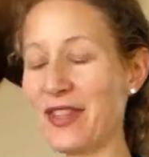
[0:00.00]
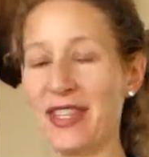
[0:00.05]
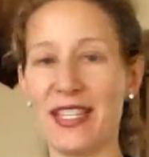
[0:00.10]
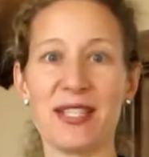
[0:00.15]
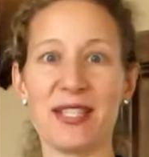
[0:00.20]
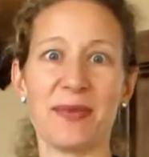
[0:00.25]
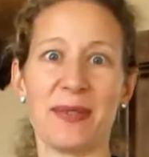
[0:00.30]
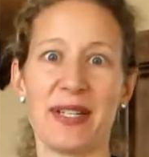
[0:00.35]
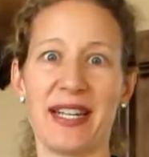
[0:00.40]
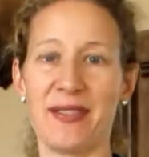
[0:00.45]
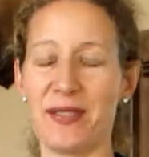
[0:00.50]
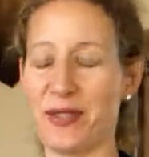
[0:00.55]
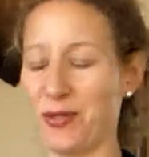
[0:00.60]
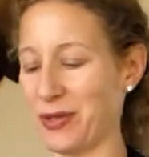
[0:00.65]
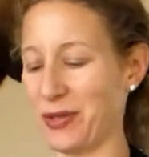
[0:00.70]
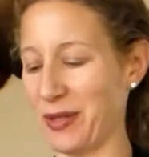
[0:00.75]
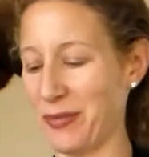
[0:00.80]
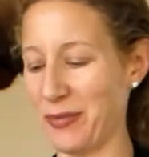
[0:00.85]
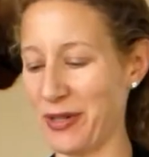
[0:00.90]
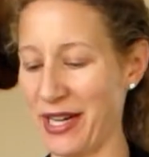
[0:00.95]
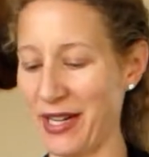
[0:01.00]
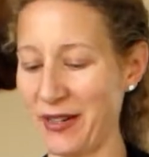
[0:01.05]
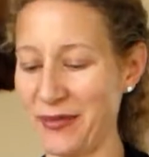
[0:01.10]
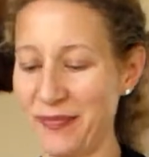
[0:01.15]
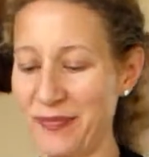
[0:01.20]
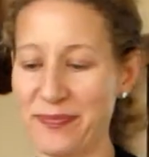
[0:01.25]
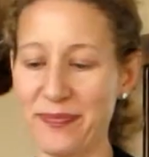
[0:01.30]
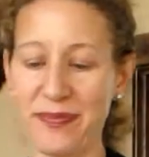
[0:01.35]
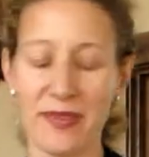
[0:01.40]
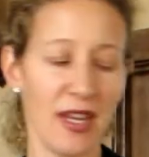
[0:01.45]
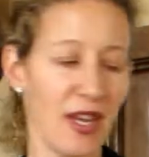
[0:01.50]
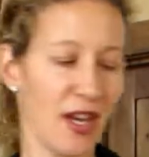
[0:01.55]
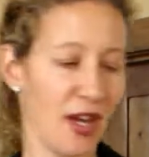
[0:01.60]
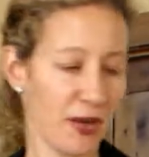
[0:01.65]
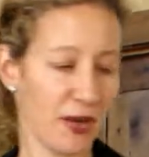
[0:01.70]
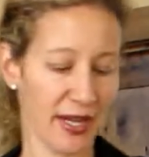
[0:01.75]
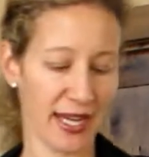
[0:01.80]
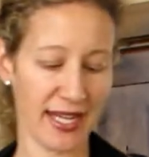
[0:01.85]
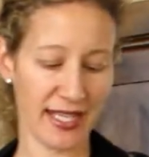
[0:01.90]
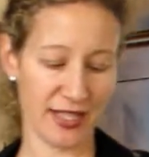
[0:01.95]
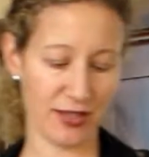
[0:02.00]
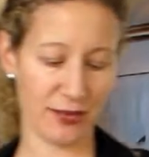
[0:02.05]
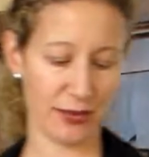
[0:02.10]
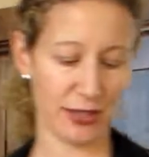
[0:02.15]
this one, I was really proud. Okay, so